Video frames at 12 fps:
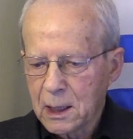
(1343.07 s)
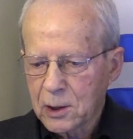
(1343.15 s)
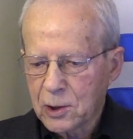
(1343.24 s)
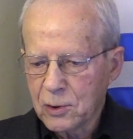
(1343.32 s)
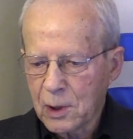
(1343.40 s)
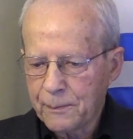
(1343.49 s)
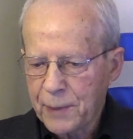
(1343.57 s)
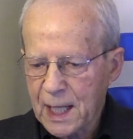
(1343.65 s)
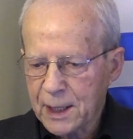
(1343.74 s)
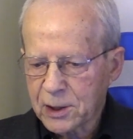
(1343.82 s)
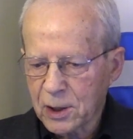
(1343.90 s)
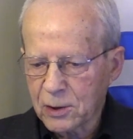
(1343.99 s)
to a
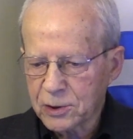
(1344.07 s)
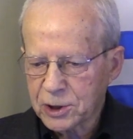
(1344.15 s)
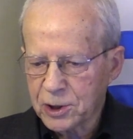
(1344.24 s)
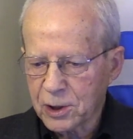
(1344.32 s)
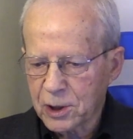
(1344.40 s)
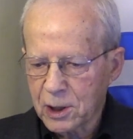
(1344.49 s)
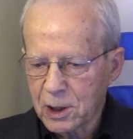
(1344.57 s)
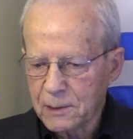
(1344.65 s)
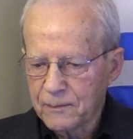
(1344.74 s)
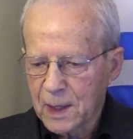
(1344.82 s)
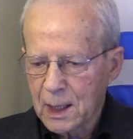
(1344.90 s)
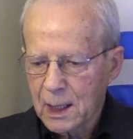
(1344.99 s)
pentose sugar
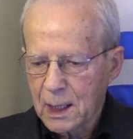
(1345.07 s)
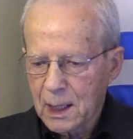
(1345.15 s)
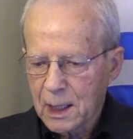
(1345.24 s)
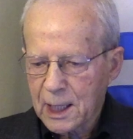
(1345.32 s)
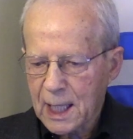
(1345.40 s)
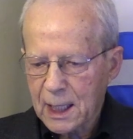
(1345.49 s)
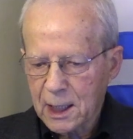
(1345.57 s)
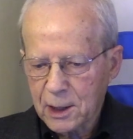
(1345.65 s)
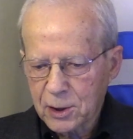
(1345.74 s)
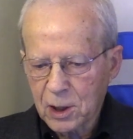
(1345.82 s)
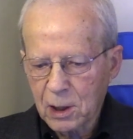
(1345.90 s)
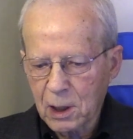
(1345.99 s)
that
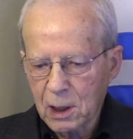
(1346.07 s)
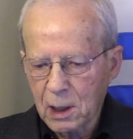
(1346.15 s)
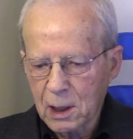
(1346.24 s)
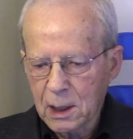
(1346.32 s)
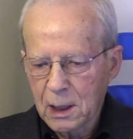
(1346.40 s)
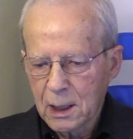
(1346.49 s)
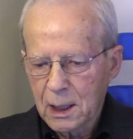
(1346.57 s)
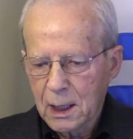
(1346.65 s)
in turn